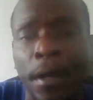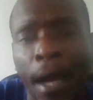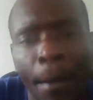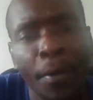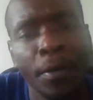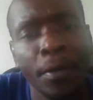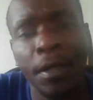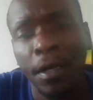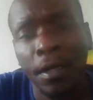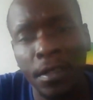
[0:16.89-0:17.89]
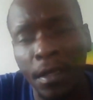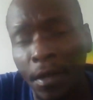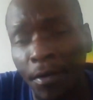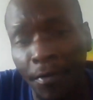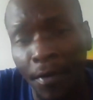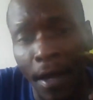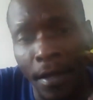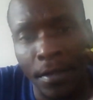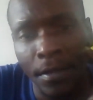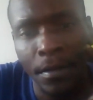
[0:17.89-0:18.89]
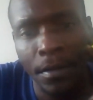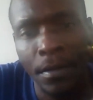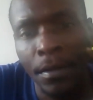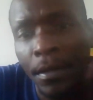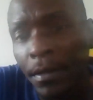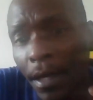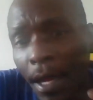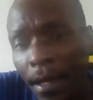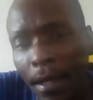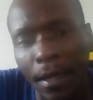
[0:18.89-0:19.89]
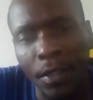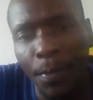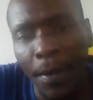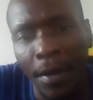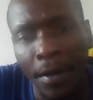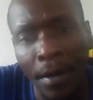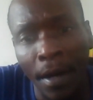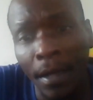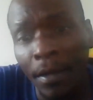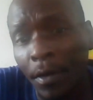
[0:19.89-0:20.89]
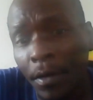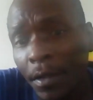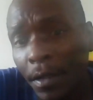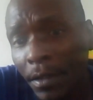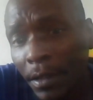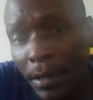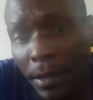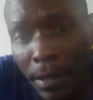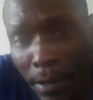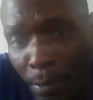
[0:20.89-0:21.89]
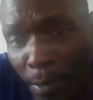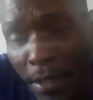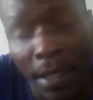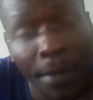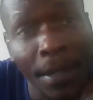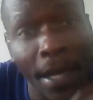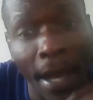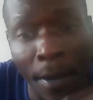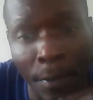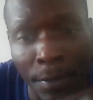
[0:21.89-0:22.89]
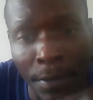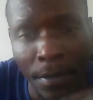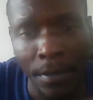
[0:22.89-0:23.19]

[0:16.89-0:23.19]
I pulled it into your garage till I can get a spare. I thought this was an empty house.